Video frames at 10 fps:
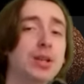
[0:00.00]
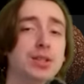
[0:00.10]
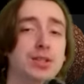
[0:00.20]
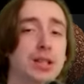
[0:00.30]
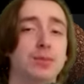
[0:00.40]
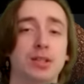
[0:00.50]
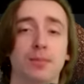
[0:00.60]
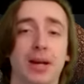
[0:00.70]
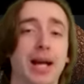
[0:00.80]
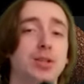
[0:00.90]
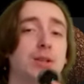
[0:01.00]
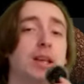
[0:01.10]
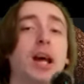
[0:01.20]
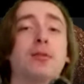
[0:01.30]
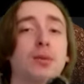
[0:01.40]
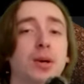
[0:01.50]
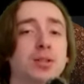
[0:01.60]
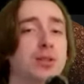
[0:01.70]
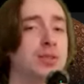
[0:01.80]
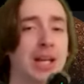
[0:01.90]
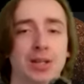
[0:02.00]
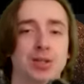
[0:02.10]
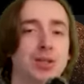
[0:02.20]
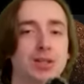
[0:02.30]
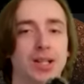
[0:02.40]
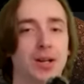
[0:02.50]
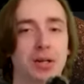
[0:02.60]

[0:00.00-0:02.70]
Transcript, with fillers: just seems to magically have a bunch of textures lying